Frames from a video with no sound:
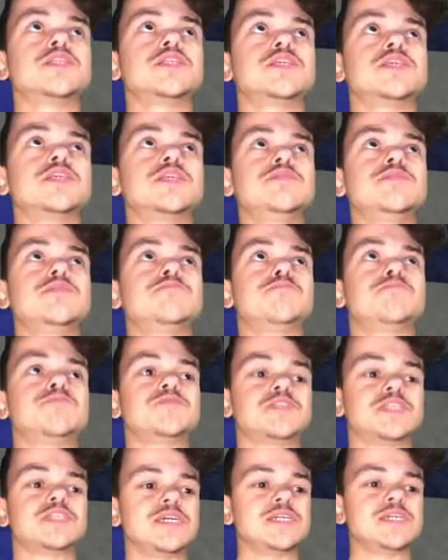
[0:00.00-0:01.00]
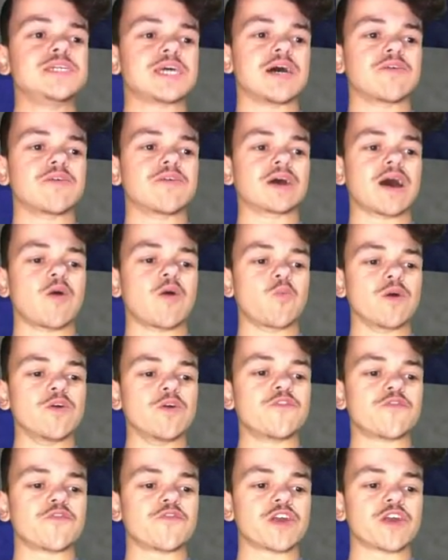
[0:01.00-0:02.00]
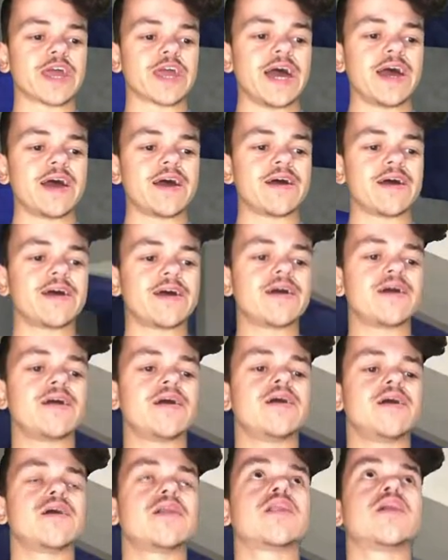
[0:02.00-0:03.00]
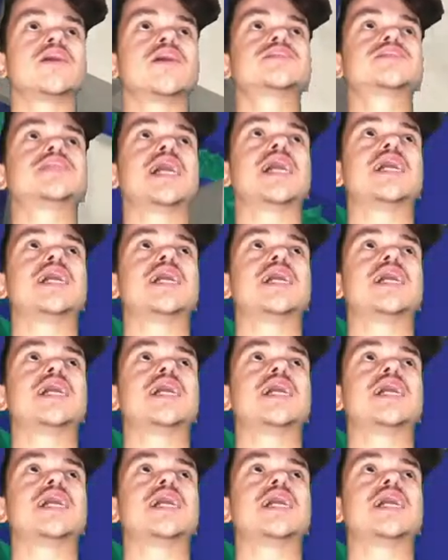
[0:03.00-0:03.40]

the detail that I will forget like to